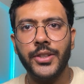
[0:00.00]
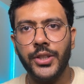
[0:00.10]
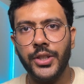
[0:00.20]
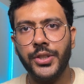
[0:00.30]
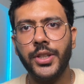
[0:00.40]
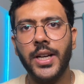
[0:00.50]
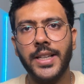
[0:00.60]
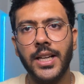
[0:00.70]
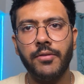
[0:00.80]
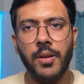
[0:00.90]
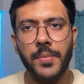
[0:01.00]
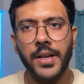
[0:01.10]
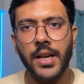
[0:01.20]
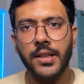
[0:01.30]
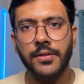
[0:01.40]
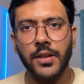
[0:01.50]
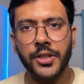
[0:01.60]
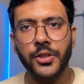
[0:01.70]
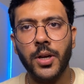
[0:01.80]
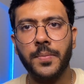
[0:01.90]
You should attend webinars,
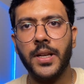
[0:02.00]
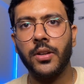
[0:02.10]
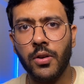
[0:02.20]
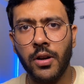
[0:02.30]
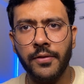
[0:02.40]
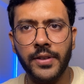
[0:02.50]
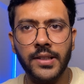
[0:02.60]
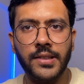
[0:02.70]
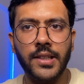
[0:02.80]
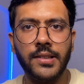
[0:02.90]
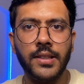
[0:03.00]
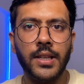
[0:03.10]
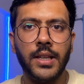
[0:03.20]
workshops and conferences.